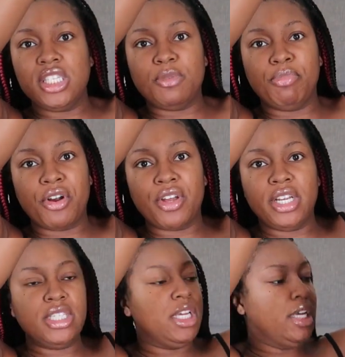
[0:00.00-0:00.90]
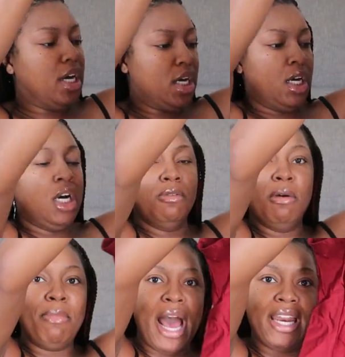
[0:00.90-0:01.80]
this burgundy
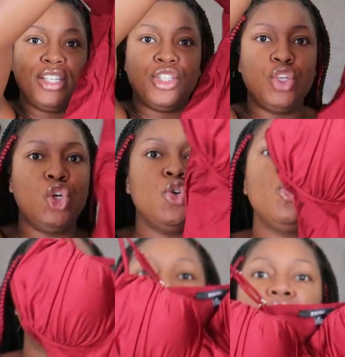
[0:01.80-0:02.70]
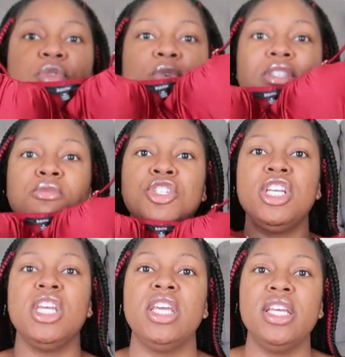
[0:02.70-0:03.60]
bodysuit. You can wear this with some
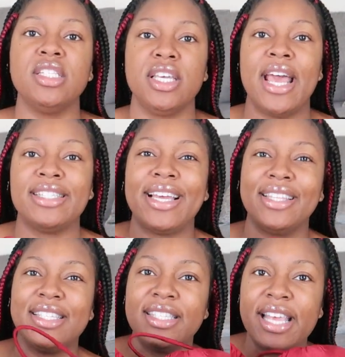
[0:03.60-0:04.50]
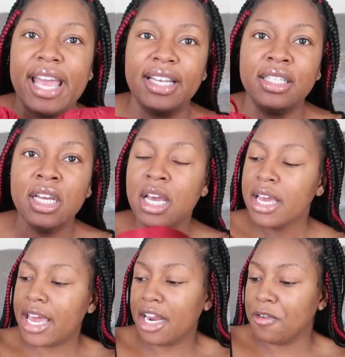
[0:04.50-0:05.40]
jeans. It has like the satin
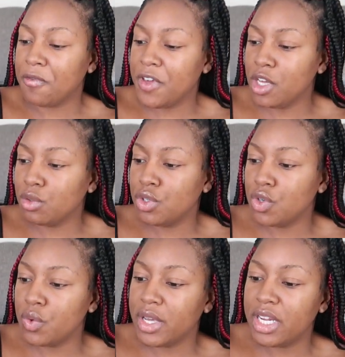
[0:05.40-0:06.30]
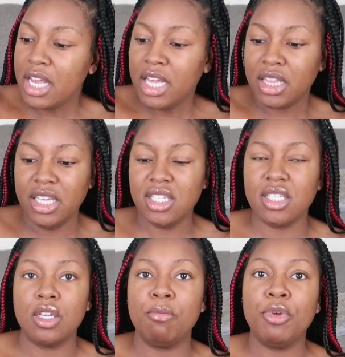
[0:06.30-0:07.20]
kind of feel to it. This
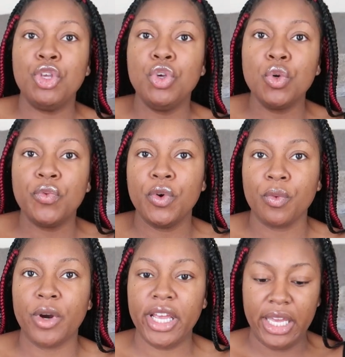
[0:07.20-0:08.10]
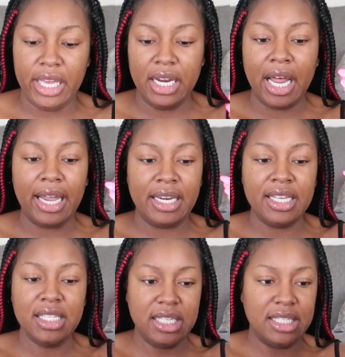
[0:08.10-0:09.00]
is a beautiful red. Like,
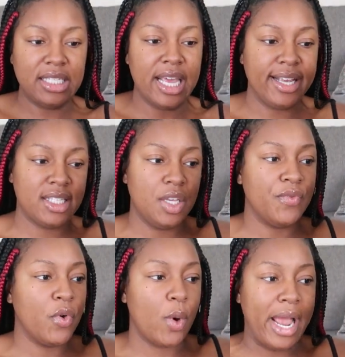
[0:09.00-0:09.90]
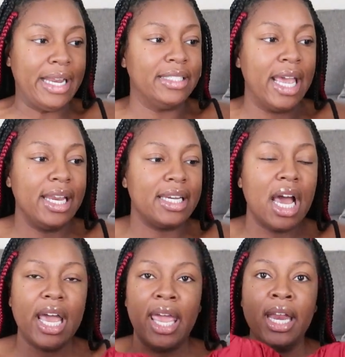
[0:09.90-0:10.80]
this is sexy for a date
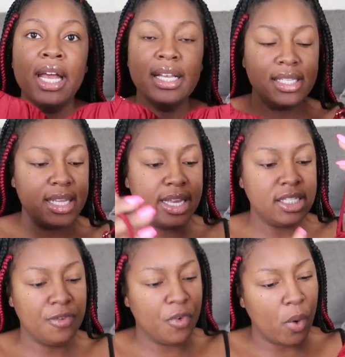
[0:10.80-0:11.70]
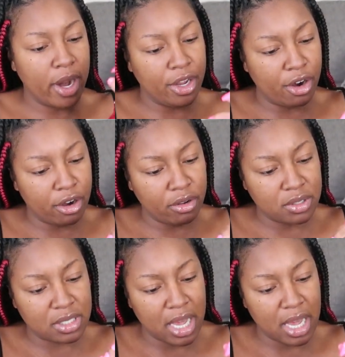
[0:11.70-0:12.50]
night, sexy for a girls